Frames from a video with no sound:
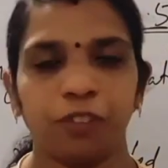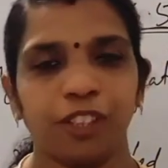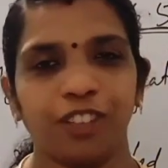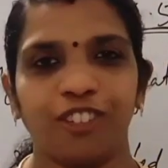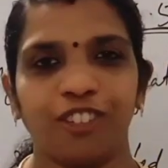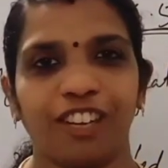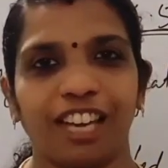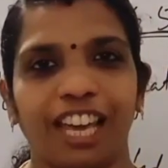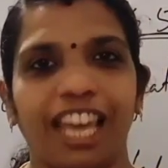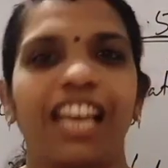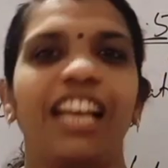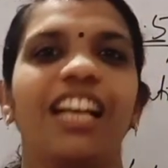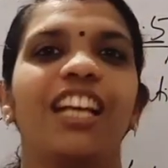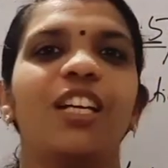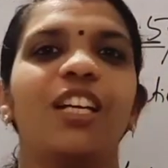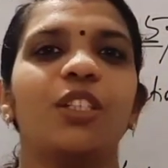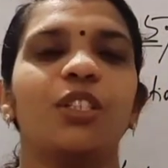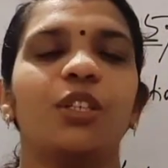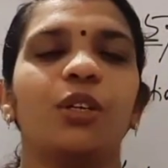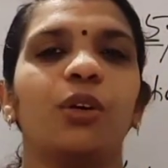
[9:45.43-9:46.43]
Okay,
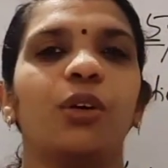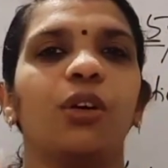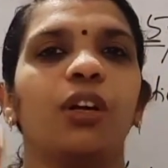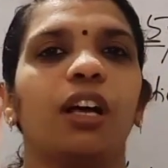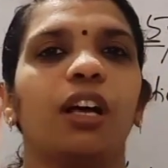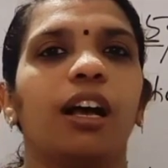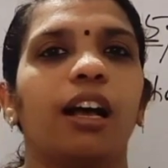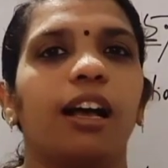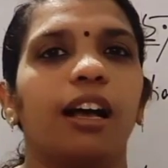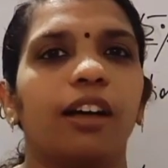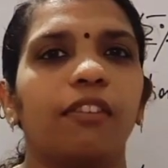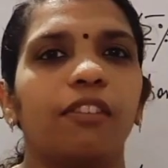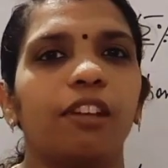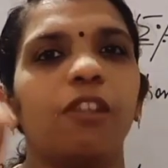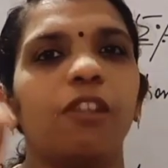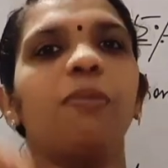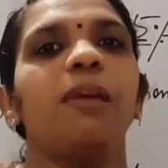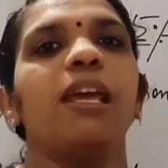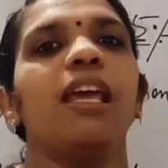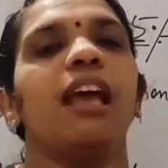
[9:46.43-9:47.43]
so we
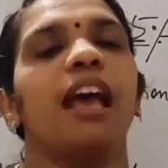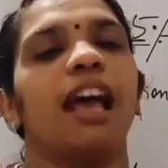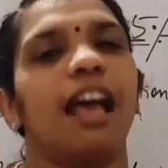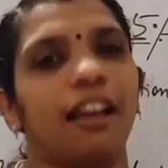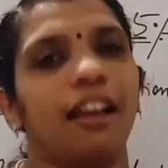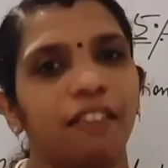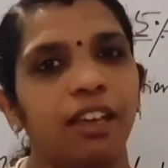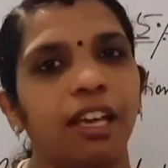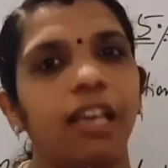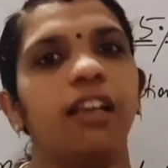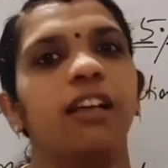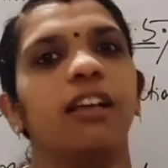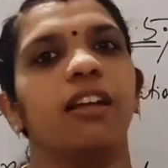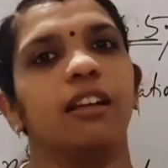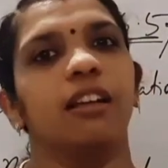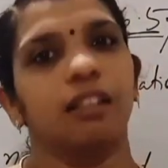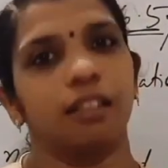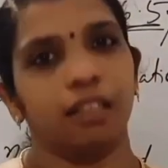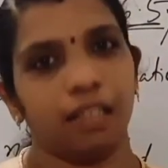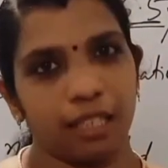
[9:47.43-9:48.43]
will be having
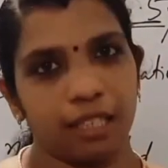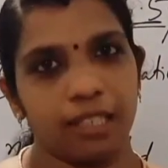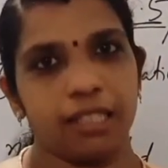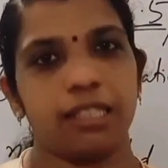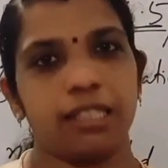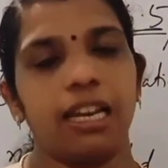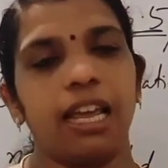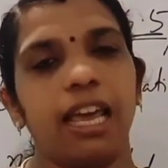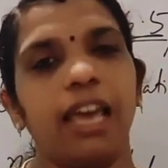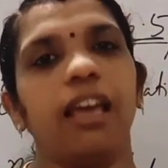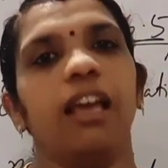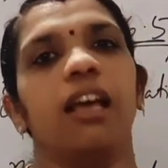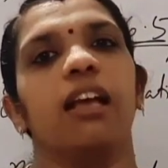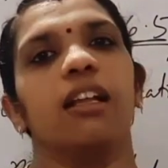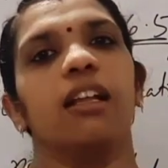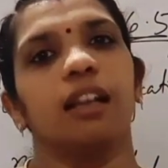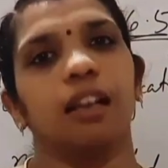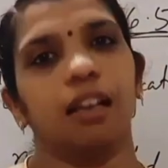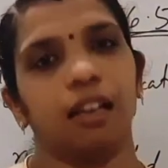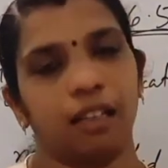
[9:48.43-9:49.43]
Thursday
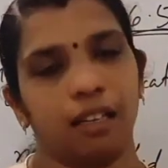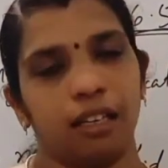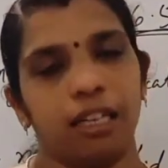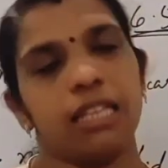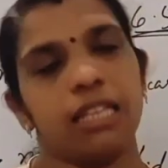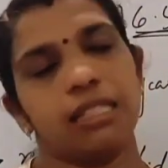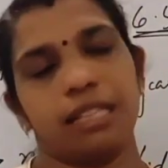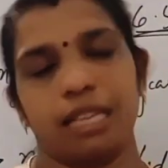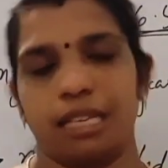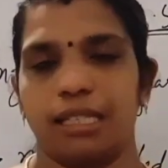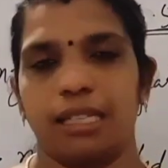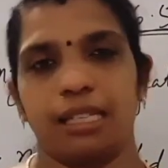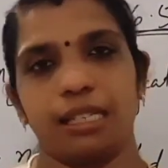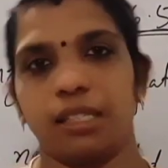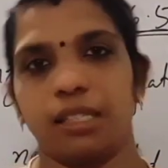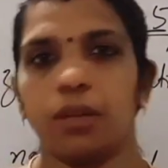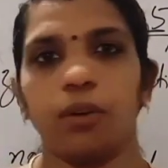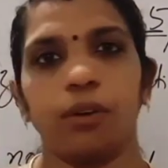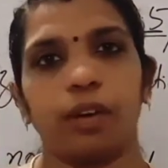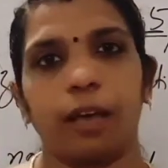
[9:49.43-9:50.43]
these
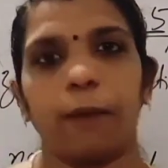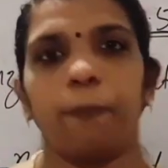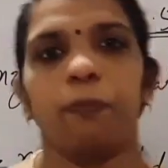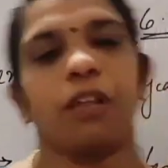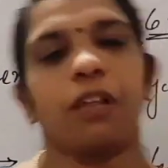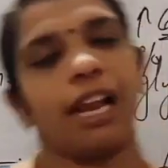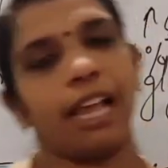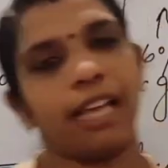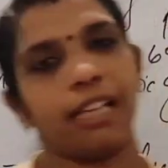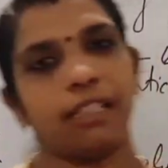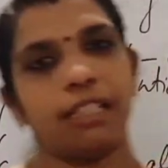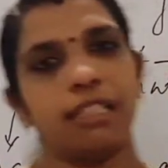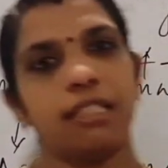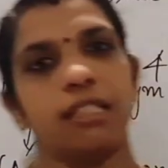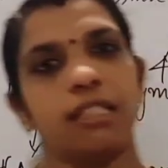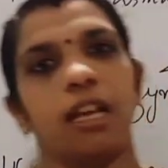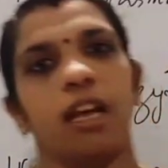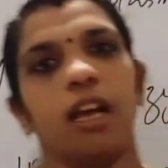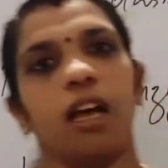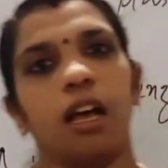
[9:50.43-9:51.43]
sessions. Okay, like
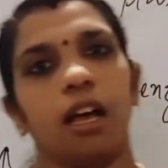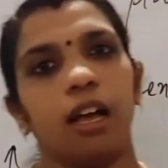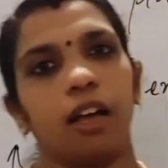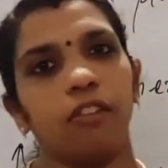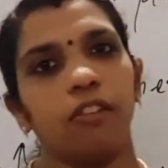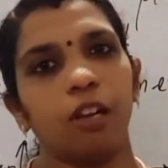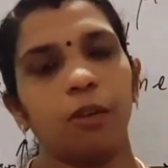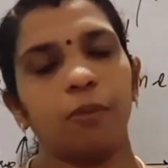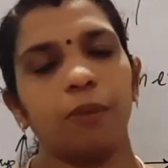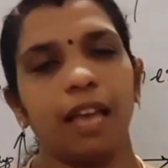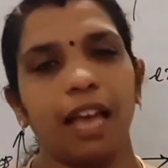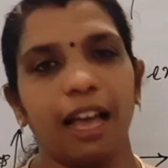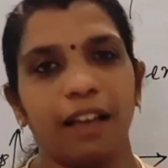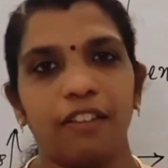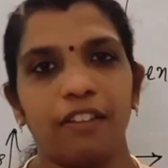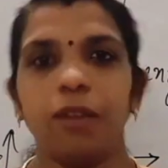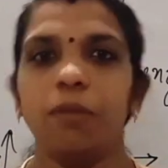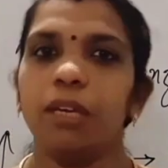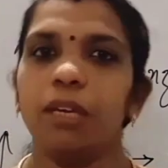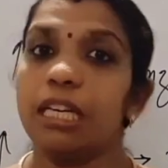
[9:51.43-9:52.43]
this we will be
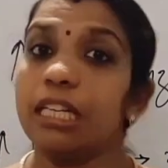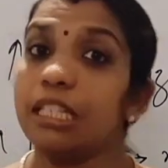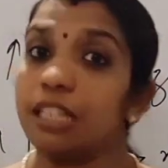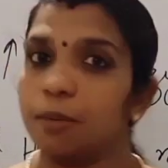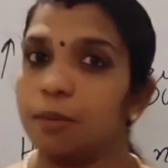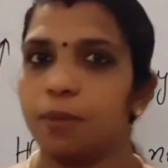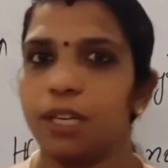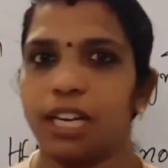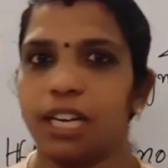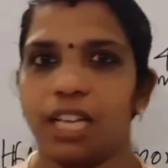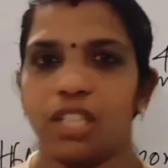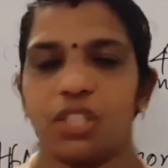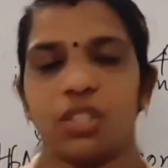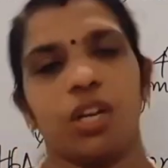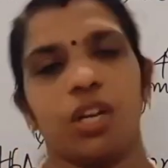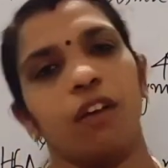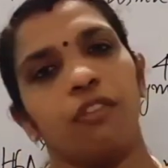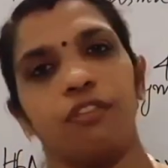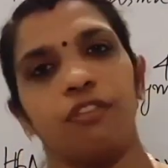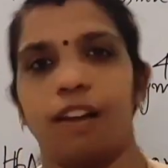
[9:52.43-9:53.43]
having interpretation
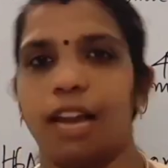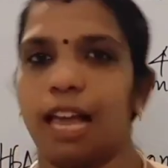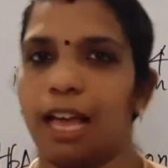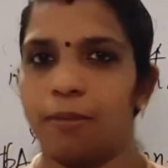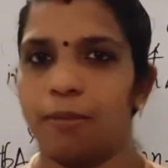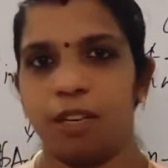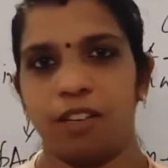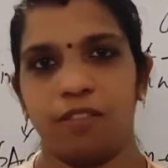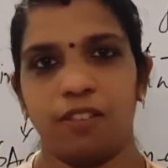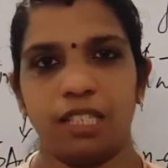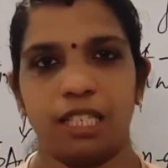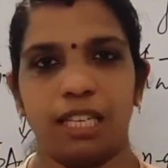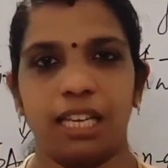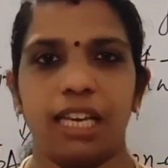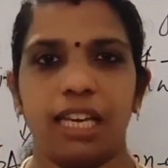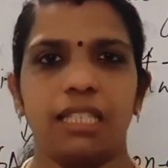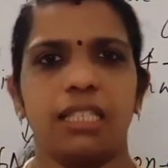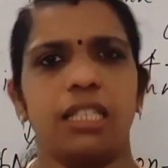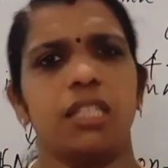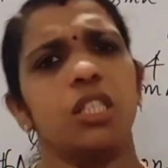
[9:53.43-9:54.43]
of lab
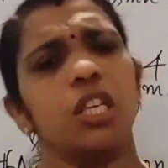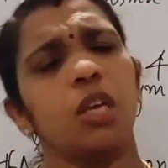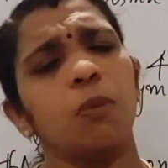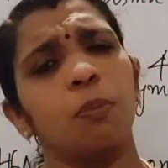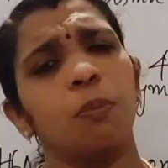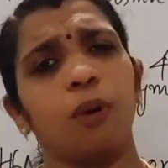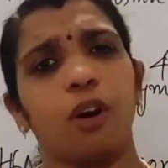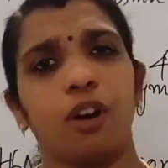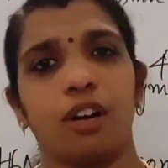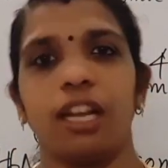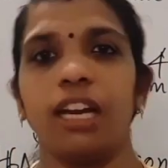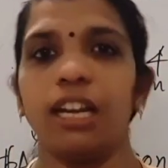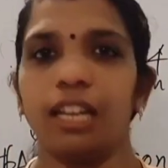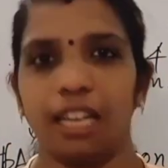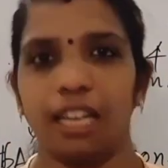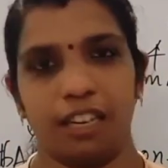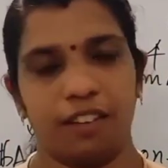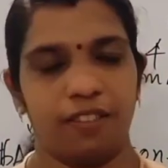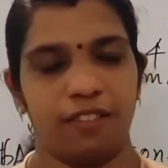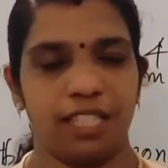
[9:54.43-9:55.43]
investigations, important
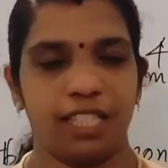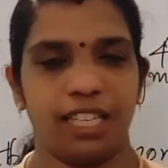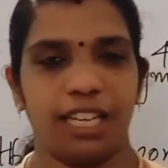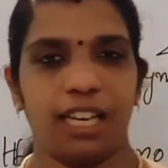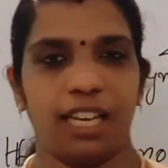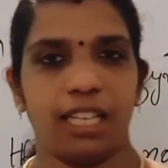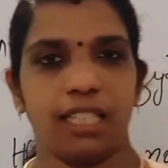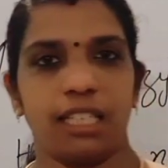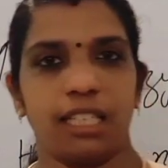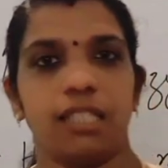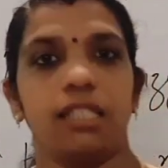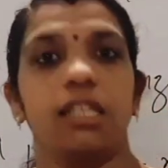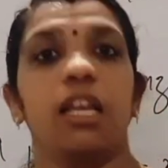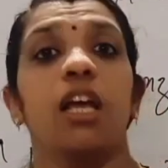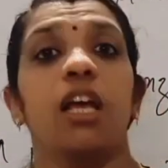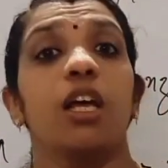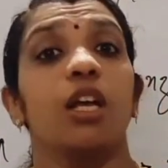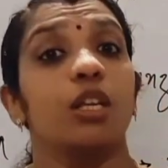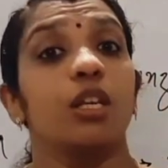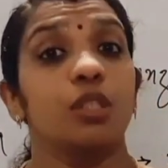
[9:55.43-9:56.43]
investigations.
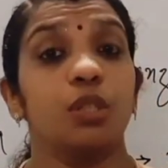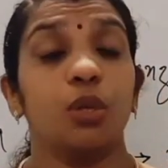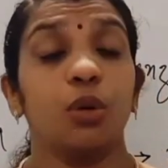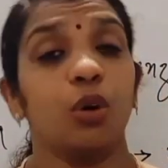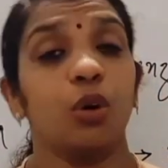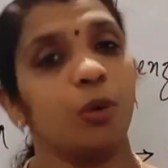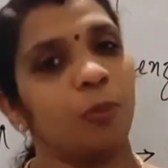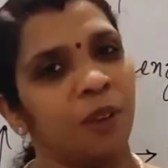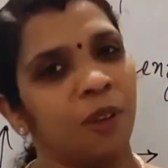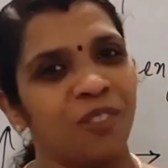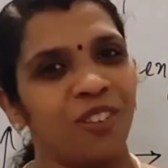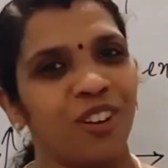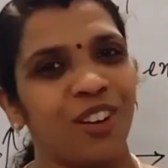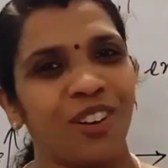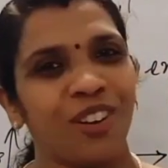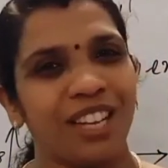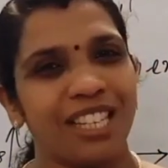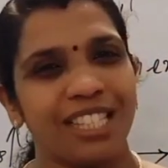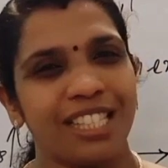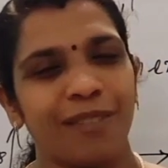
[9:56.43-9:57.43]
So hoping for
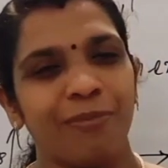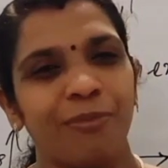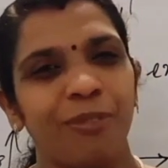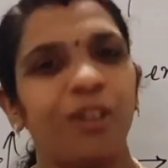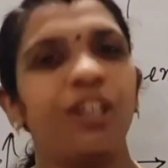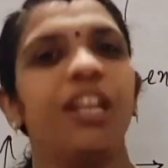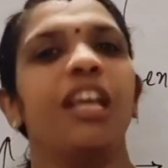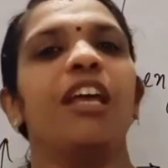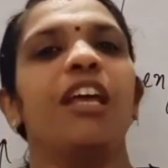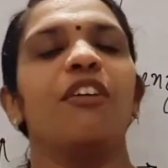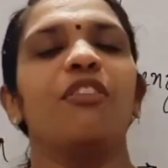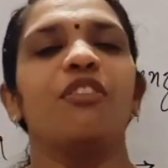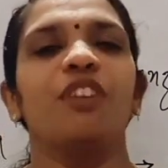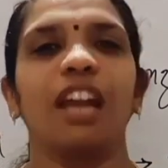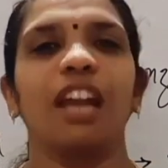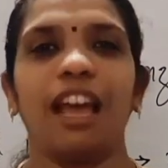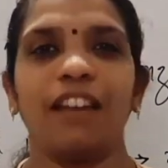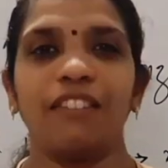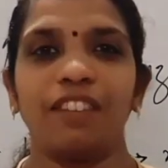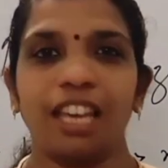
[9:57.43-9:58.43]
your support. If you
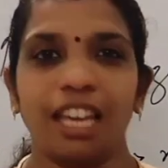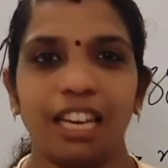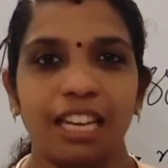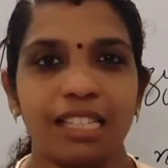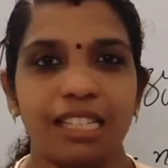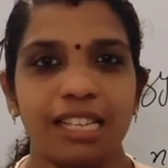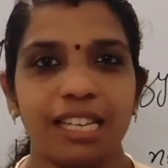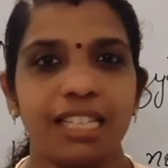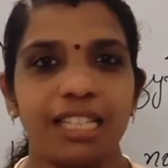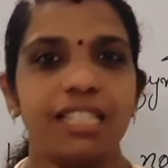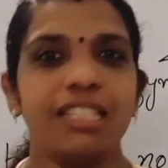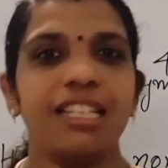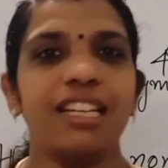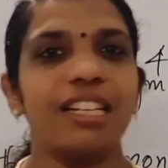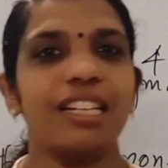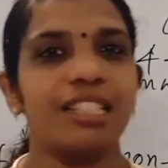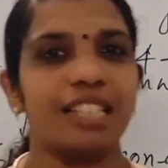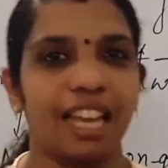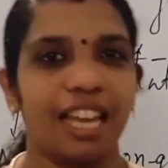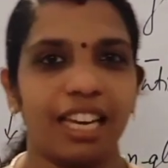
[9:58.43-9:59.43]
are having any
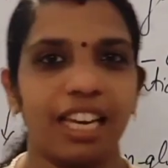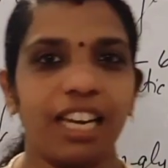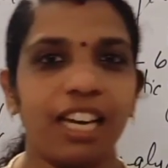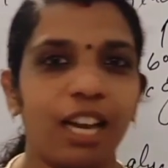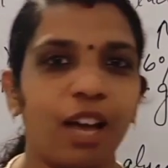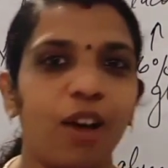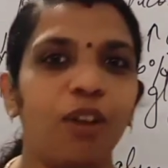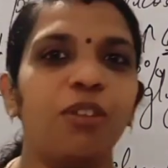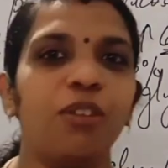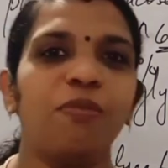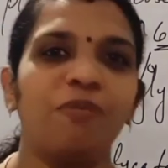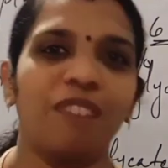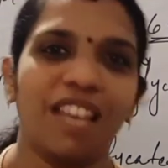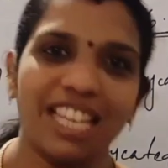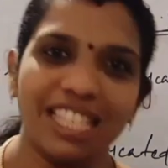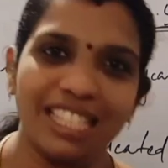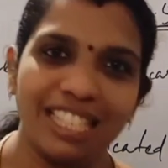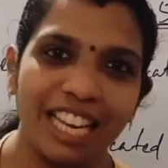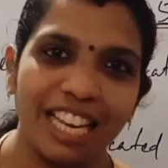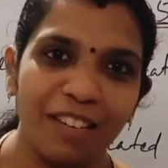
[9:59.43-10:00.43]
suggestions, any doubt,
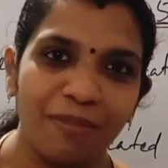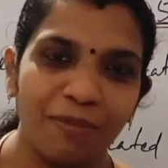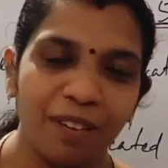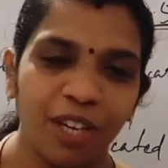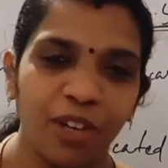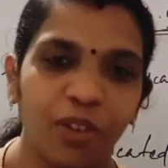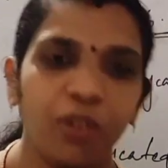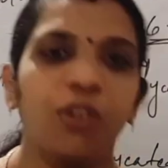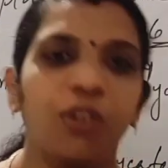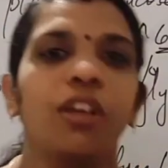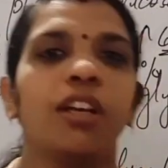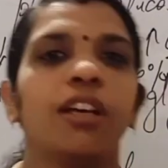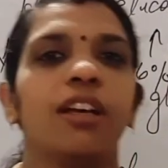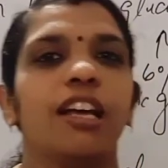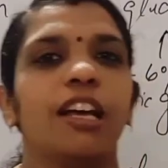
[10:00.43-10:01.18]
please let me know.